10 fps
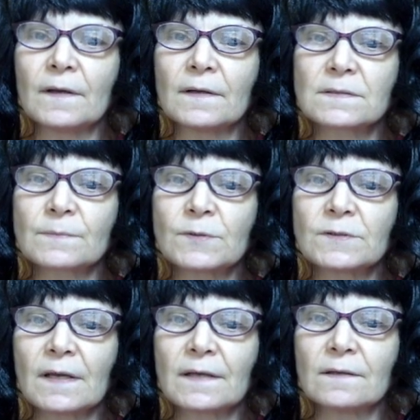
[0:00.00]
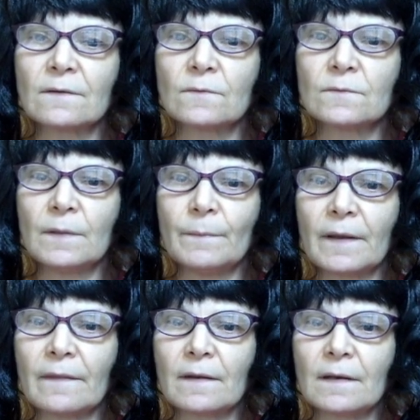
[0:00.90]
it is protected only
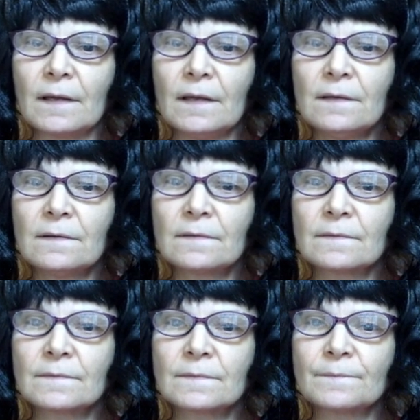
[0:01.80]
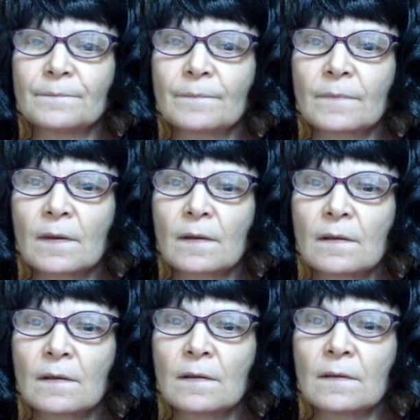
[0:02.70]
by the knight.
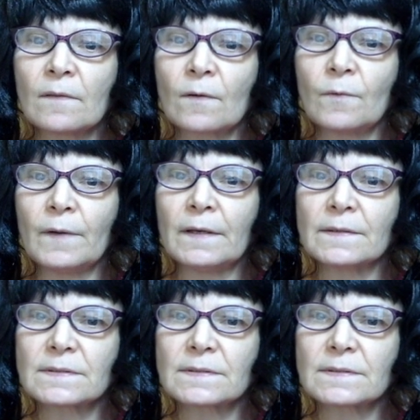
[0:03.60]
The queen